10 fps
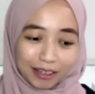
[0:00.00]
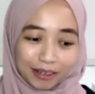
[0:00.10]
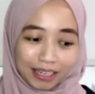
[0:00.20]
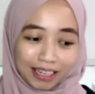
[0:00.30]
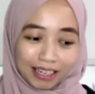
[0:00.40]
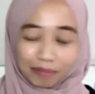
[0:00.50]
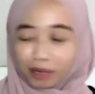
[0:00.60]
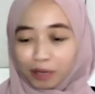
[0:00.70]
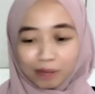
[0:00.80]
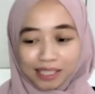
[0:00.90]
like
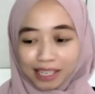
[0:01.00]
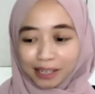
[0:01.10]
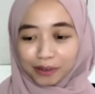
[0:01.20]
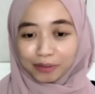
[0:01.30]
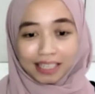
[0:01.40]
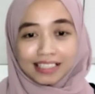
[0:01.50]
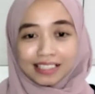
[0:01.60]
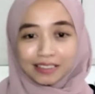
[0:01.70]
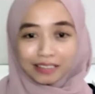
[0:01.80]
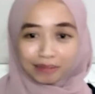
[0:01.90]
my website or my
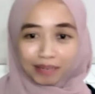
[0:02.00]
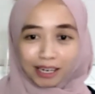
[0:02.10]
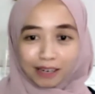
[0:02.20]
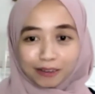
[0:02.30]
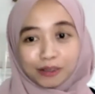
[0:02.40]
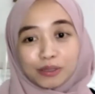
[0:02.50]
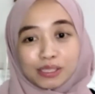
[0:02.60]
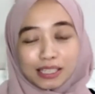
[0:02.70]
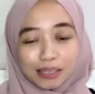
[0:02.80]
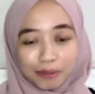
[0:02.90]
Instagram account to
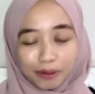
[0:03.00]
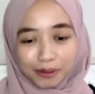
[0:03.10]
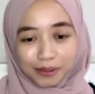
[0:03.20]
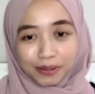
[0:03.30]
see more.